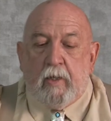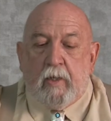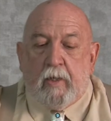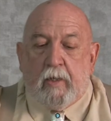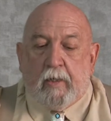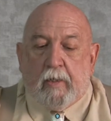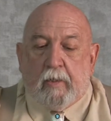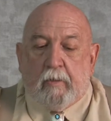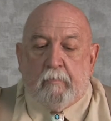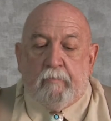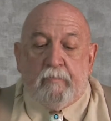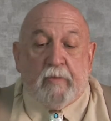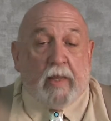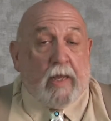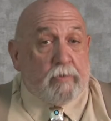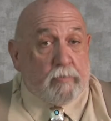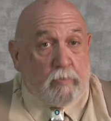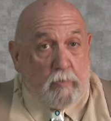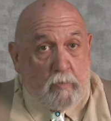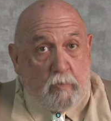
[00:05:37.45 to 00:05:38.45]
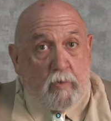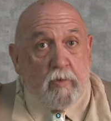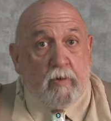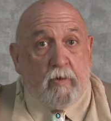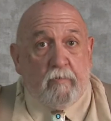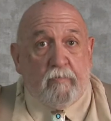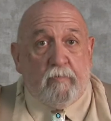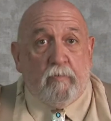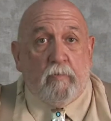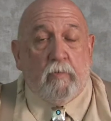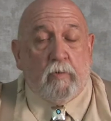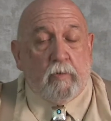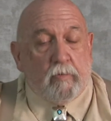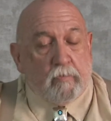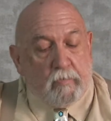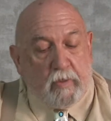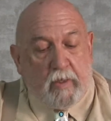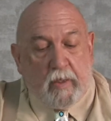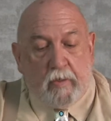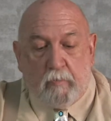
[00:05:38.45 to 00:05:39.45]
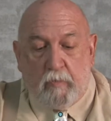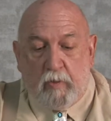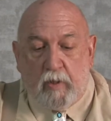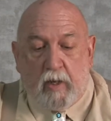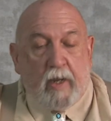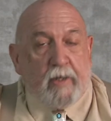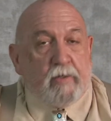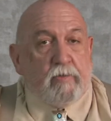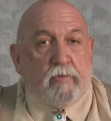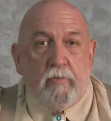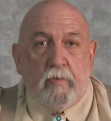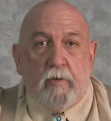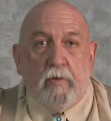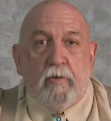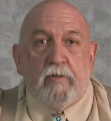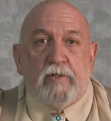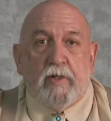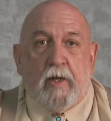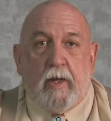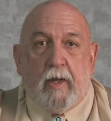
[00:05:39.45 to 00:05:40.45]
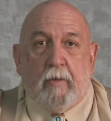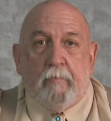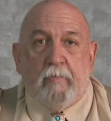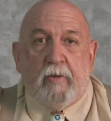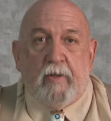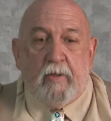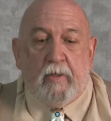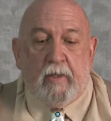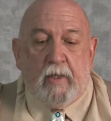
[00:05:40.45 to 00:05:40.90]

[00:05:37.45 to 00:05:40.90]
That's what we're here for, and we like doing our job.